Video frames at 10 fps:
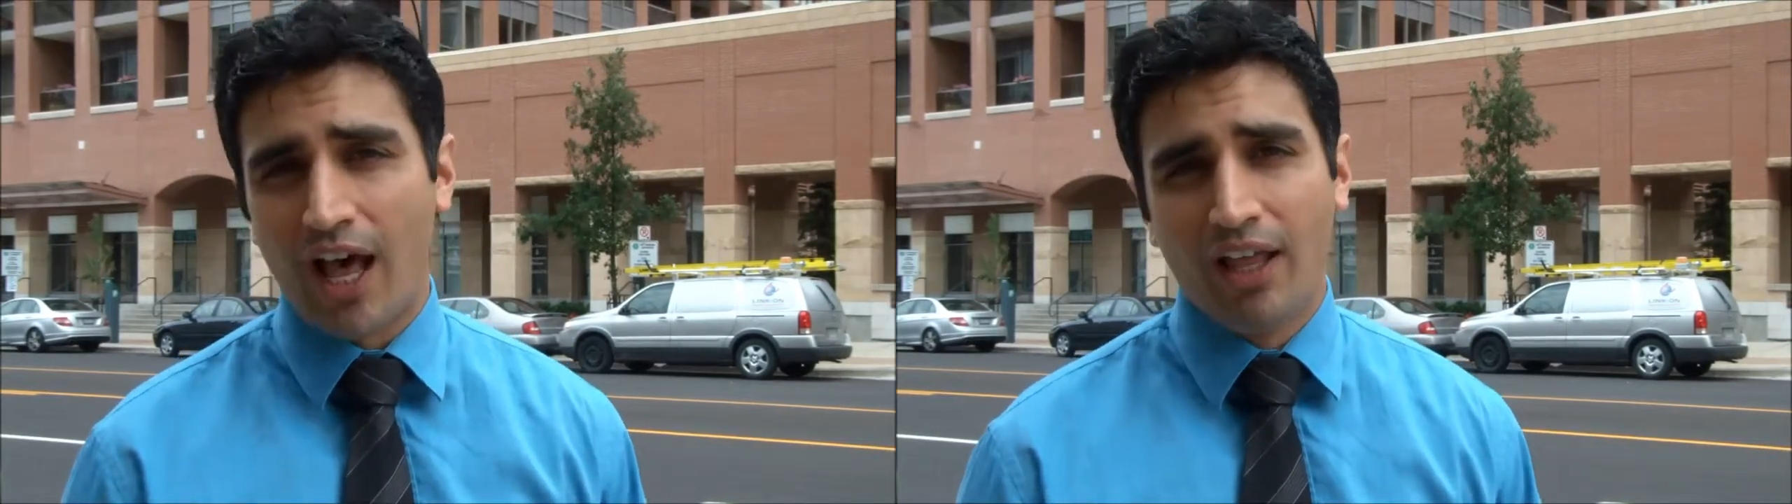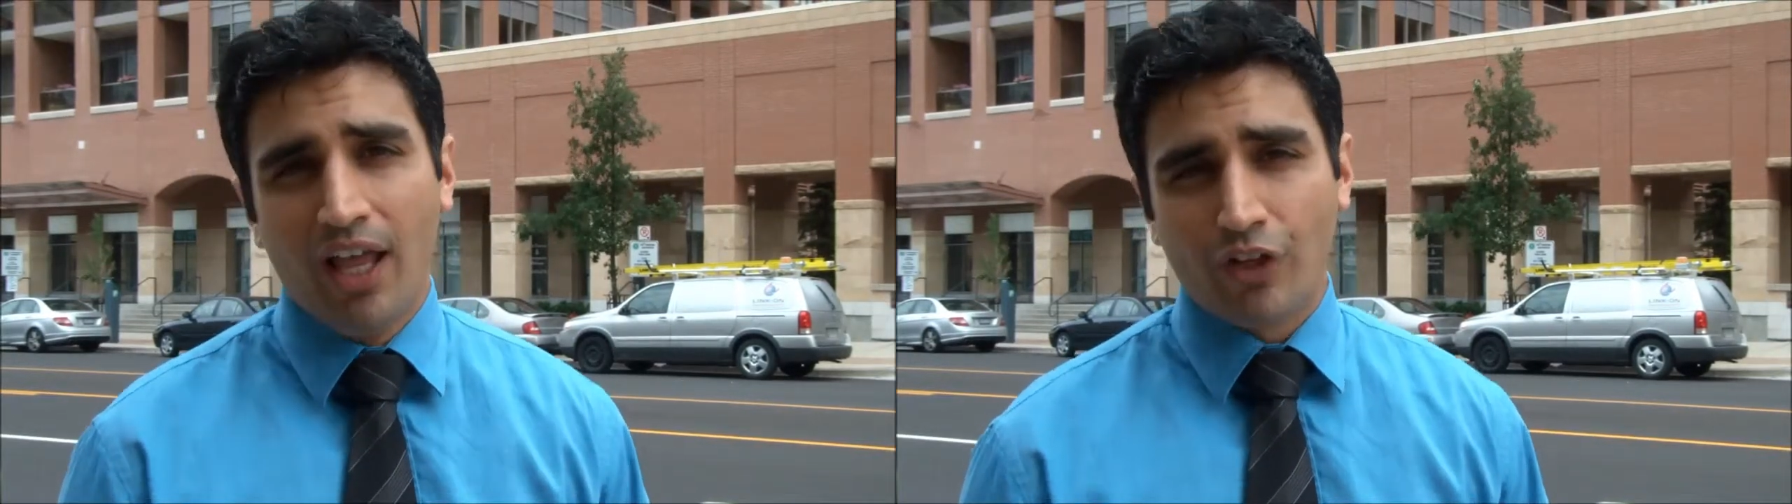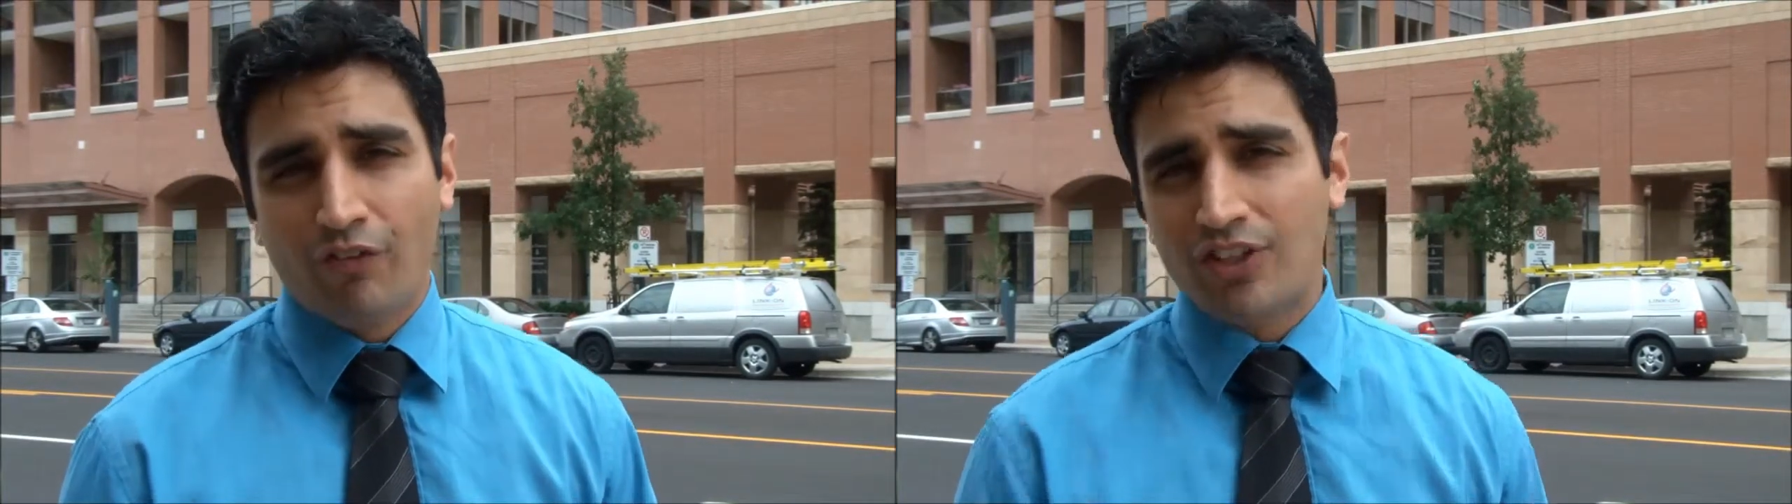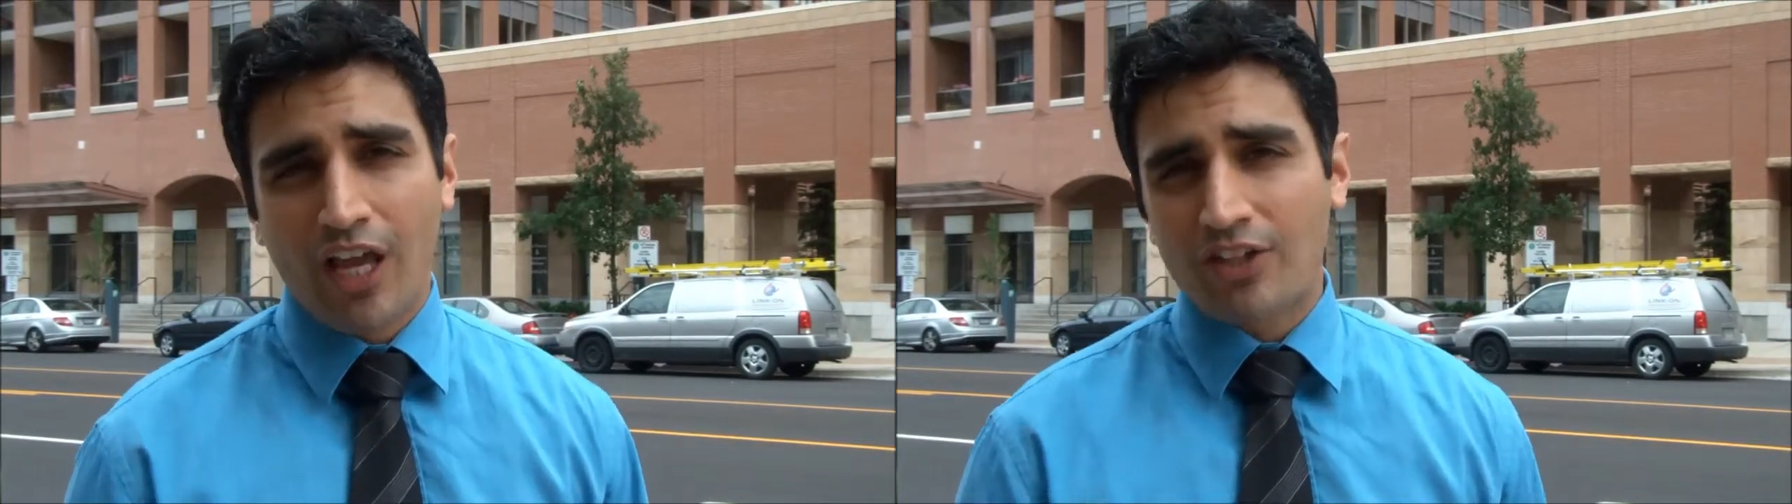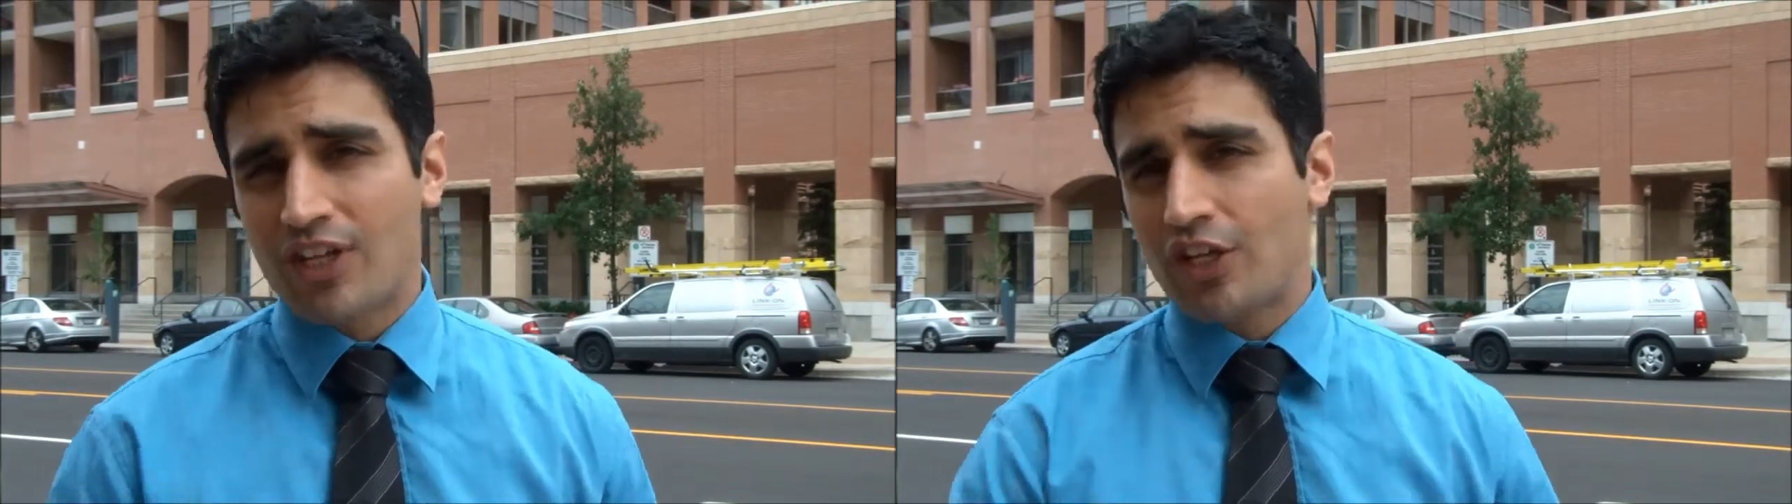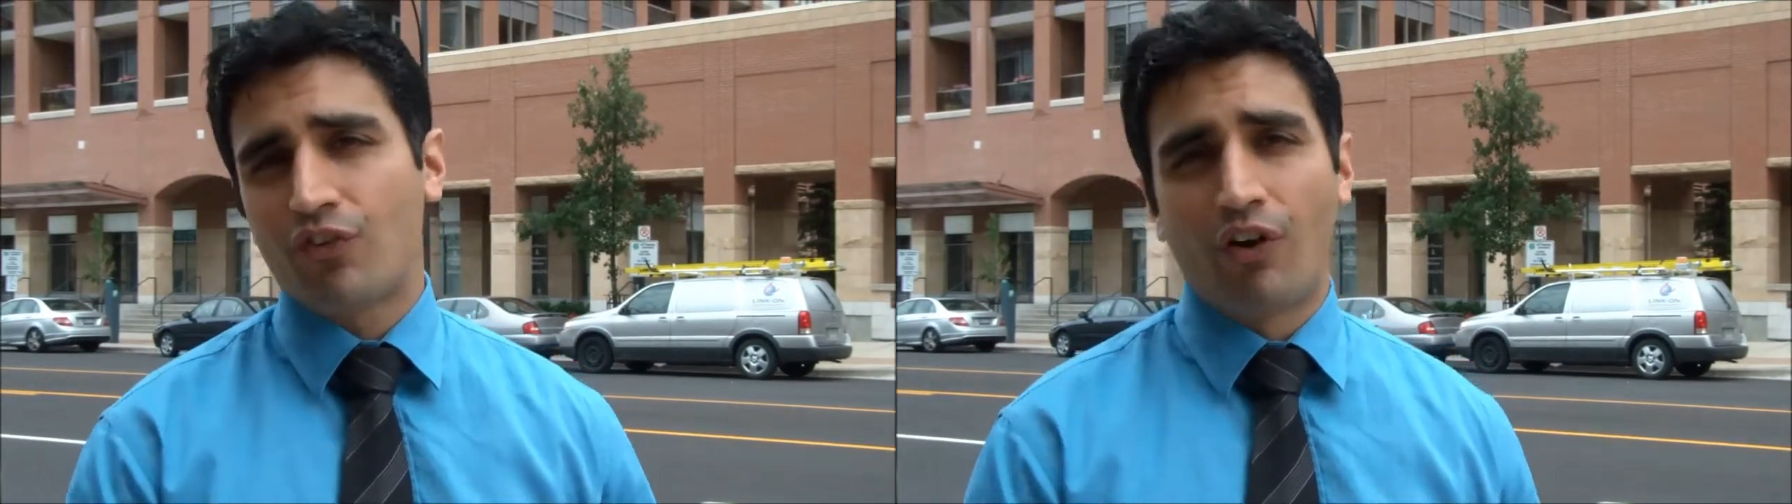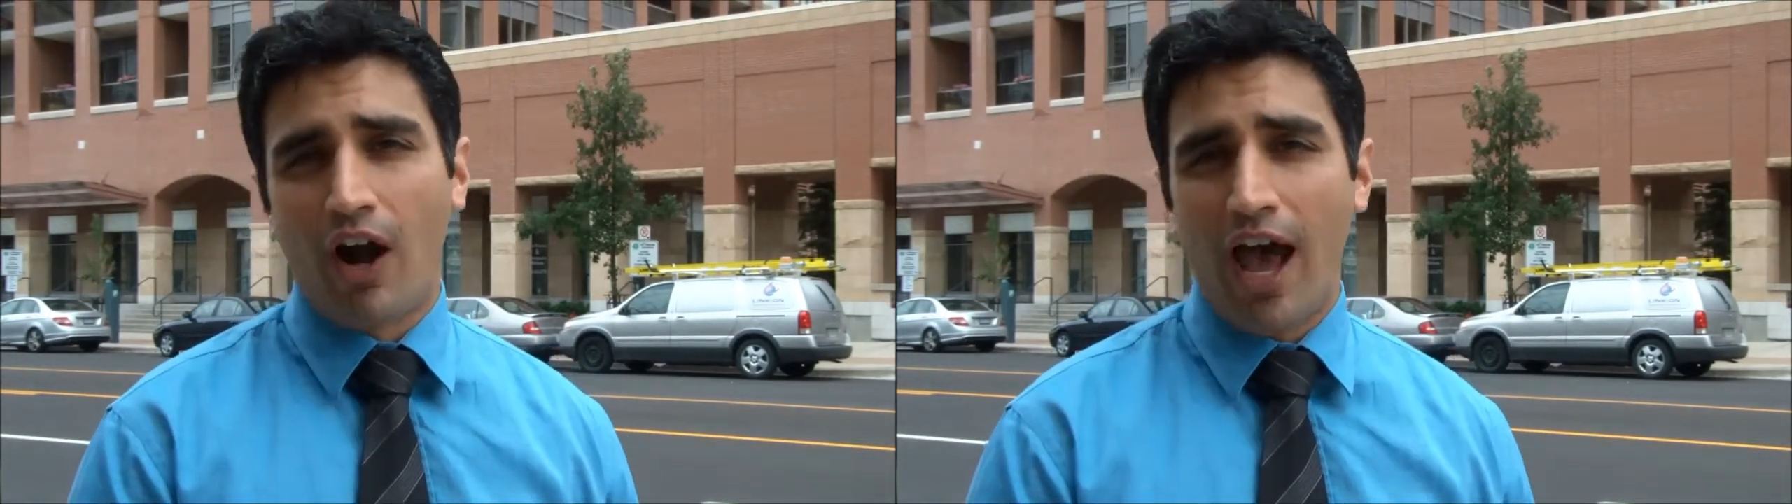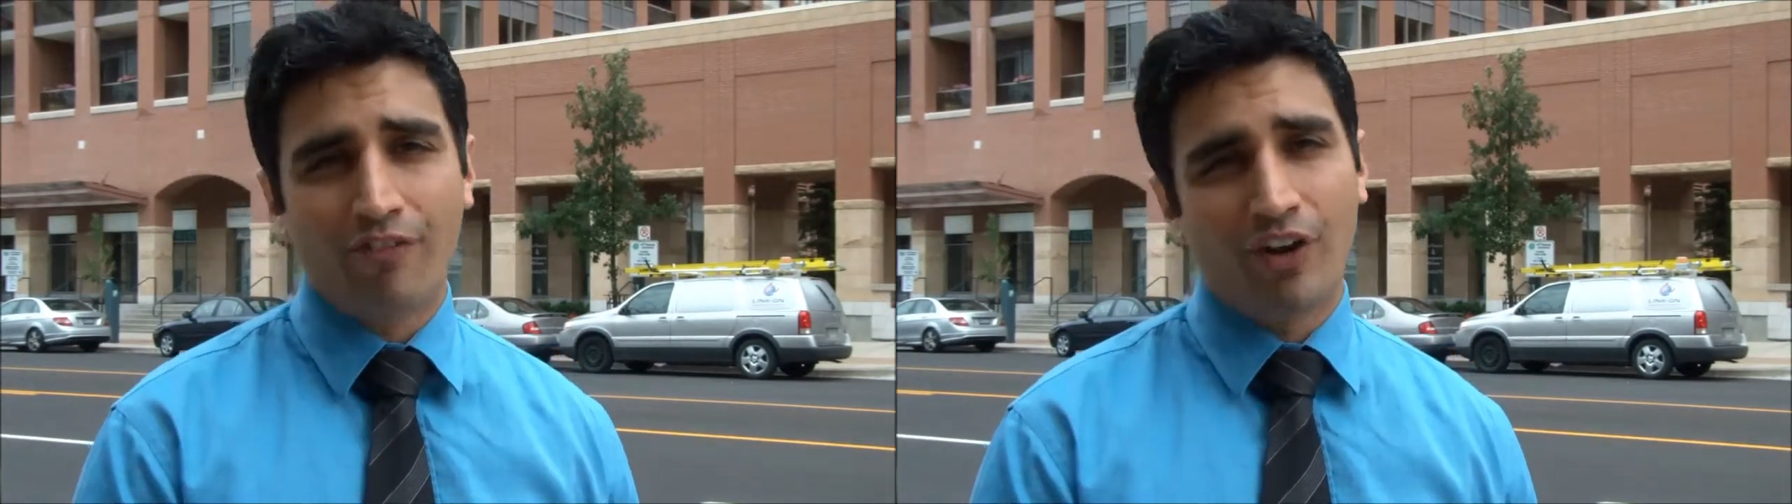Uh, if your guest stays
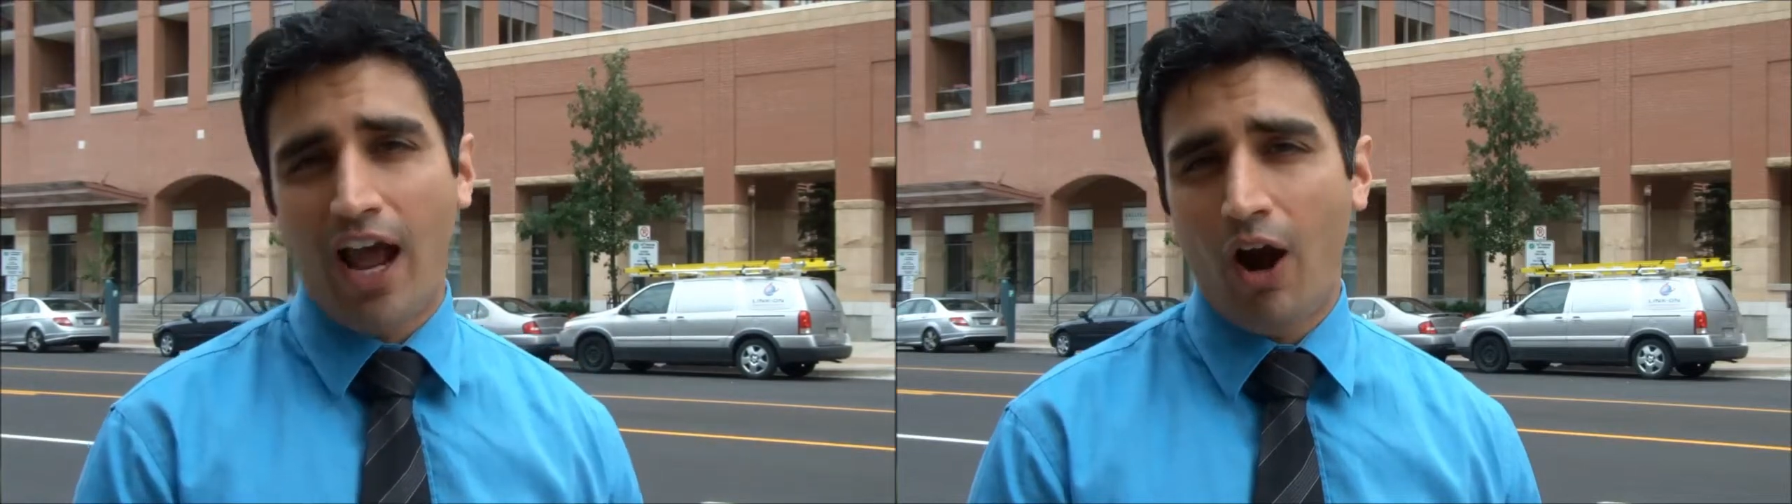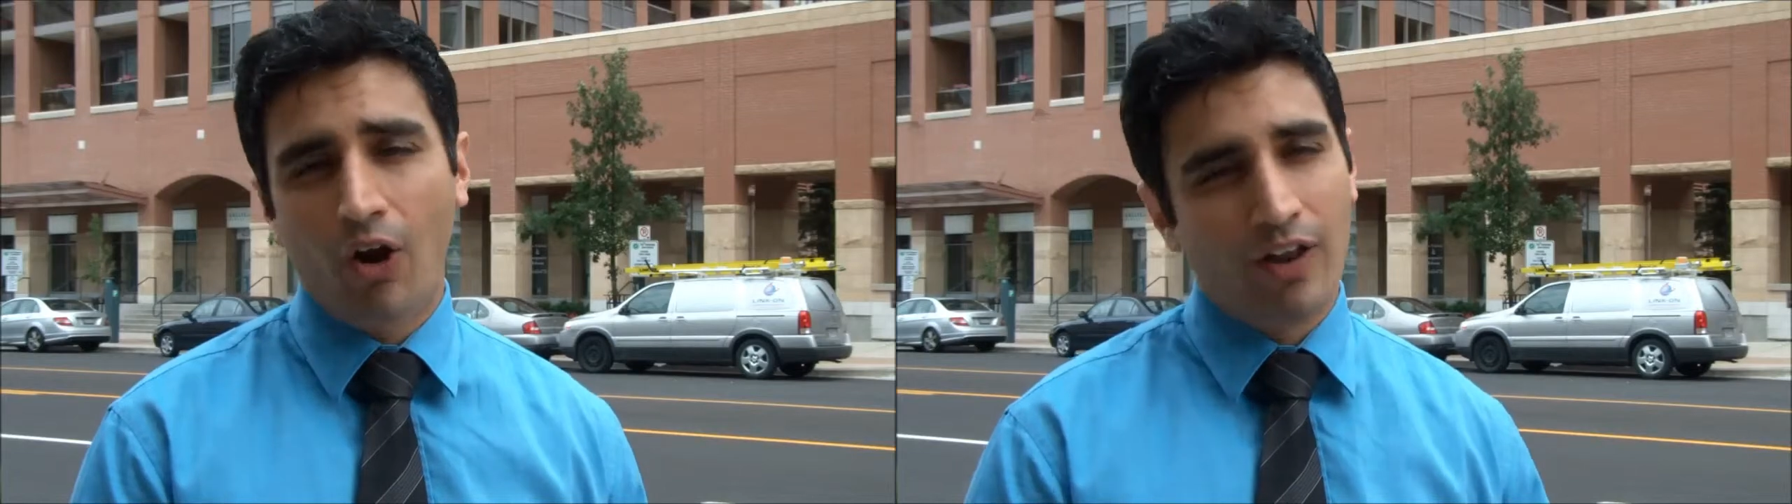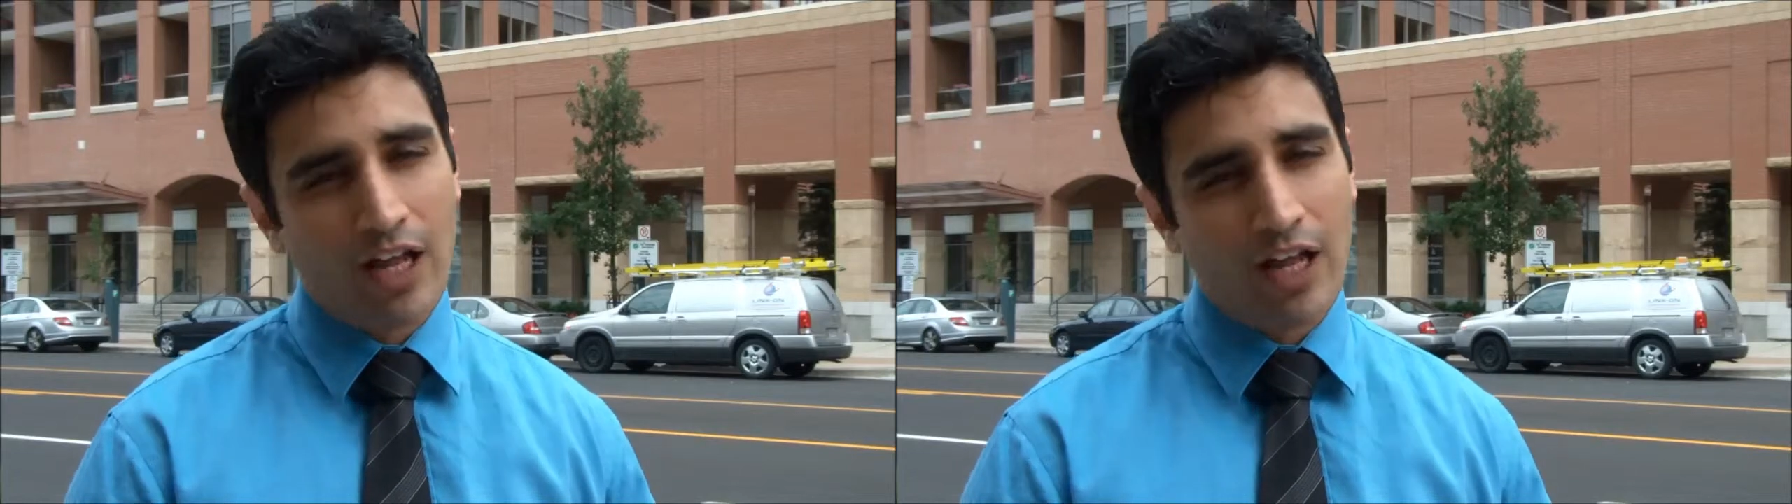for half an hour,